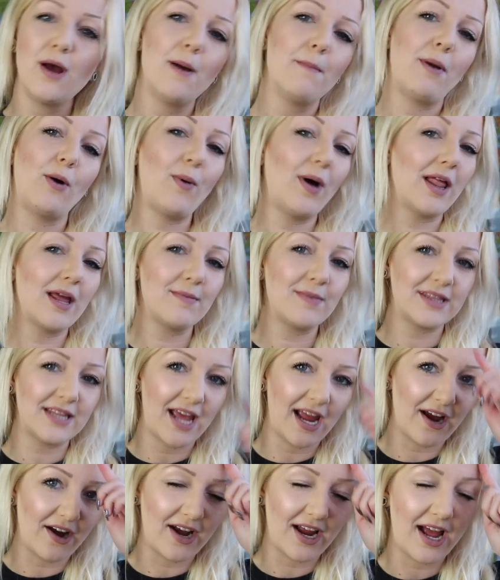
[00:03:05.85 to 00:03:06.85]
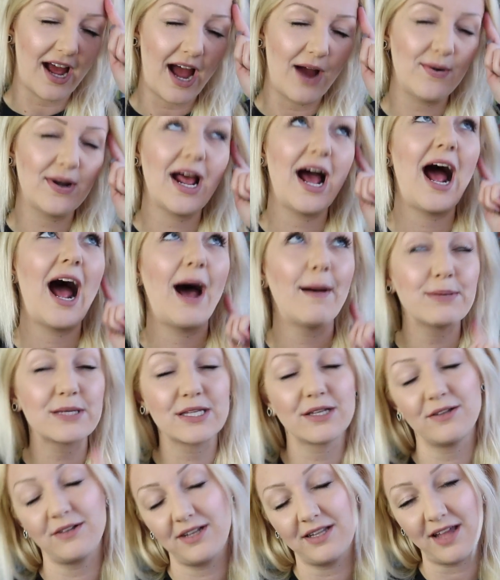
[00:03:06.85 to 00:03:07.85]
But while I'm in the area, I would
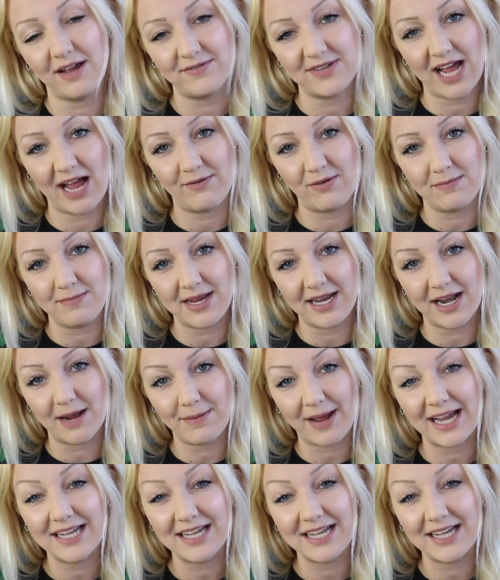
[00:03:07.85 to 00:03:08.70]
absolutely love to have a meetup.